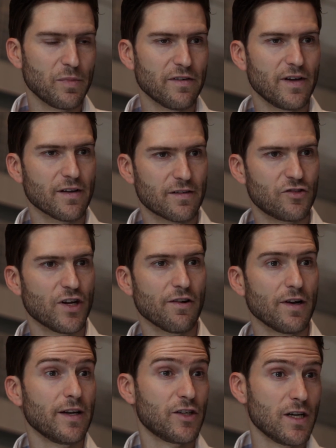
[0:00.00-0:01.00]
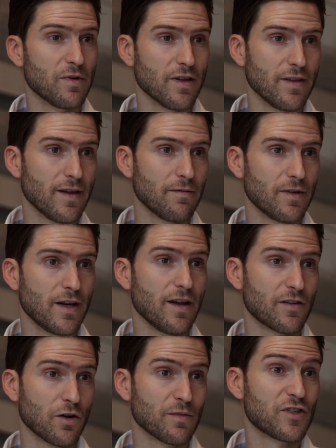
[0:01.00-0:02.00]
PV is generally cheaper than
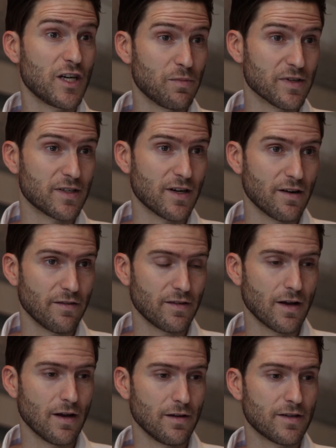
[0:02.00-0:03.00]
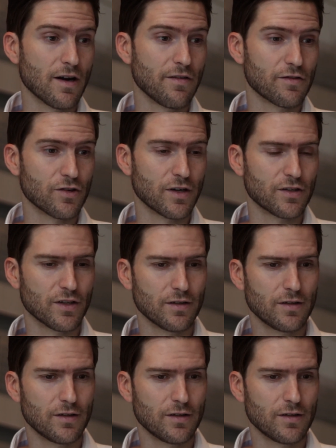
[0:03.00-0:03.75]
Eskom's cheapest tariff structure.